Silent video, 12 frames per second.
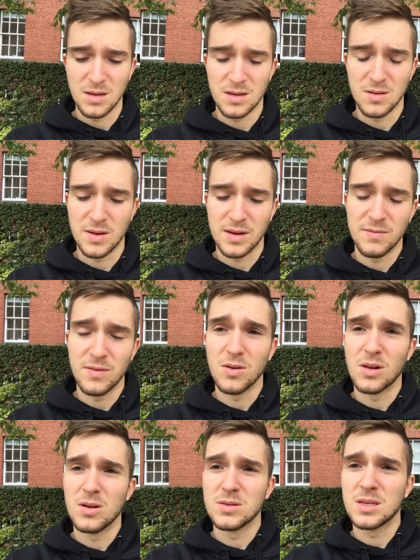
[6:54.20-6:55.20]
you know, I can feel
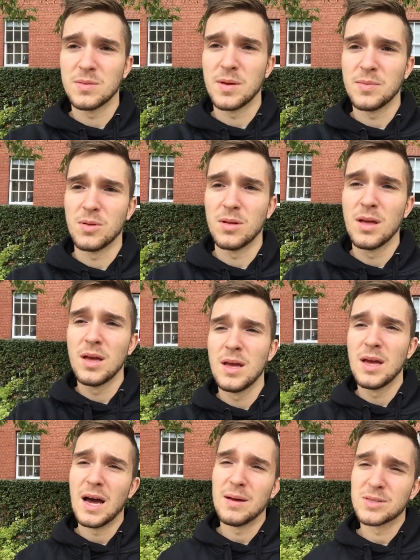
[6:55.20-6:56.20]
close to people.
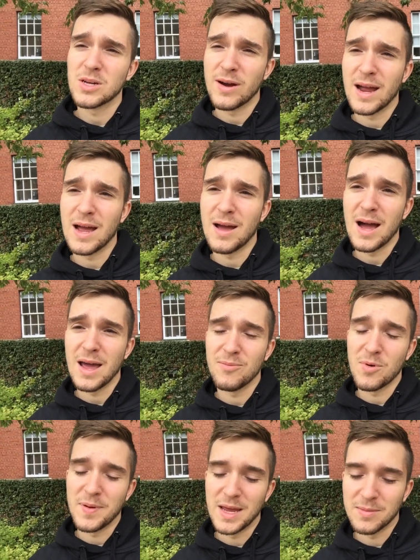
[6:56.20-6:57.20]
I'm sorry, I, I am
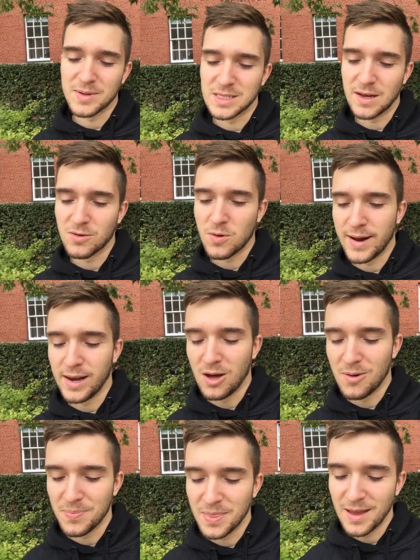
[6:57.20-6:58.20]
repeating myself quite a
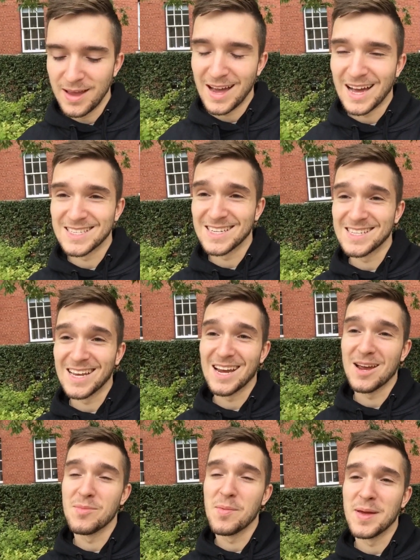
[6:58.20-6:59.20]
lot. As I said,
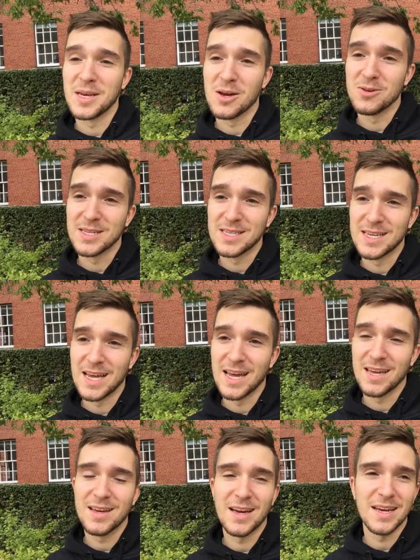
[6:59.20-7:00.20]
I am a bit dozy
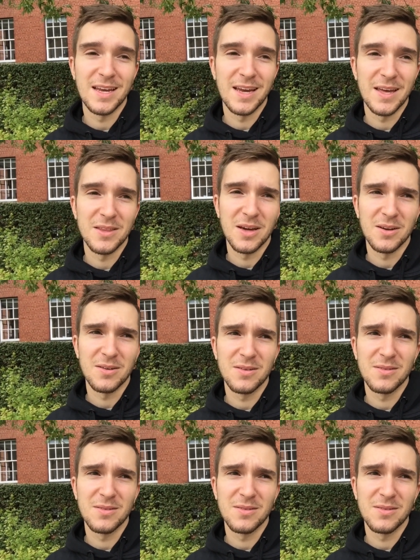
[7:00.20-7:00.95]
today. I didn't get that,